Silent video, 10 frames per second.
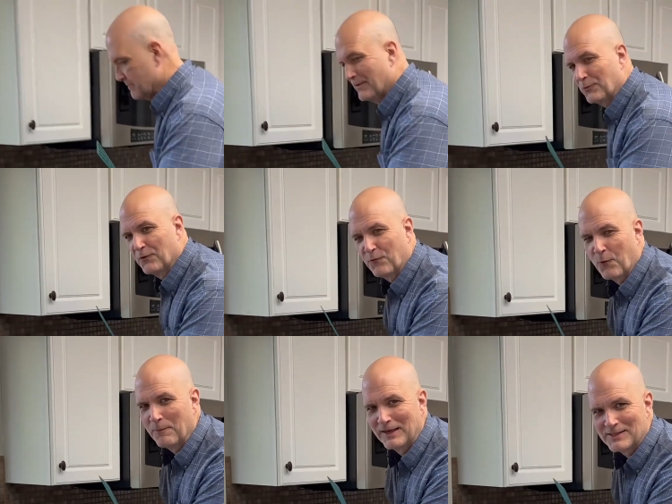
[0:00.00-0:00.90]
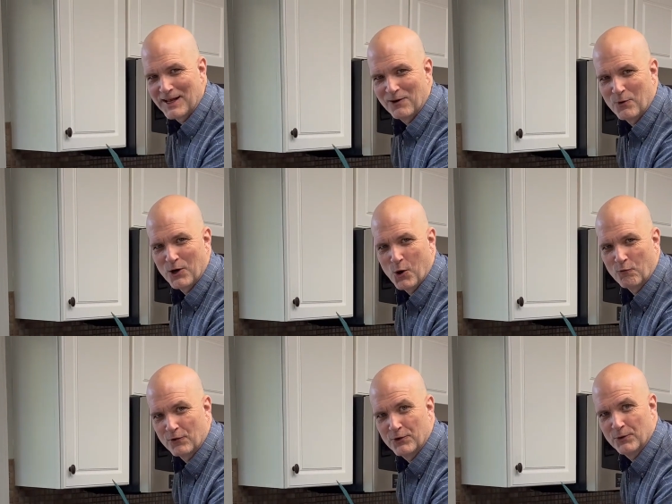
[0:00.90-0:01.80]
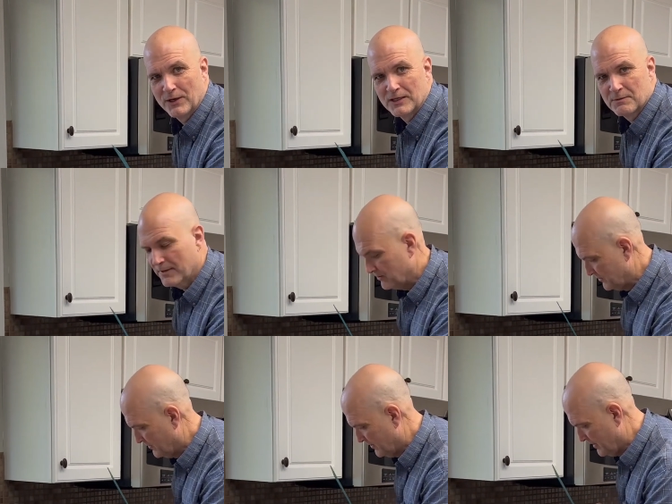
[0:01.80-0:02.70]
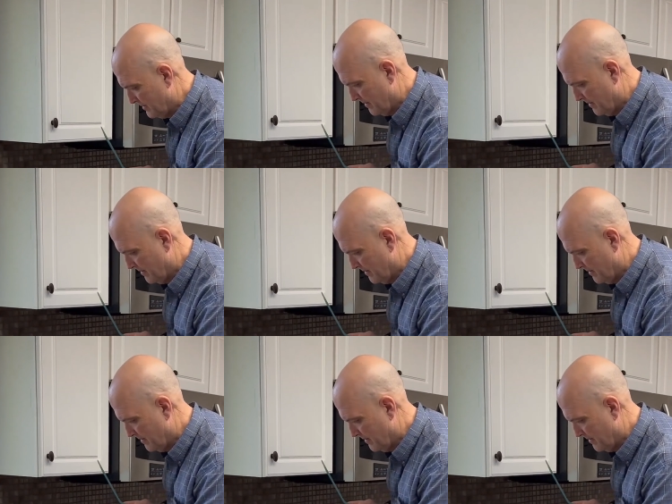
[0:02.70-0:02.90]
been 3 or 4 minutes and I don't want to overdo it. It smells good.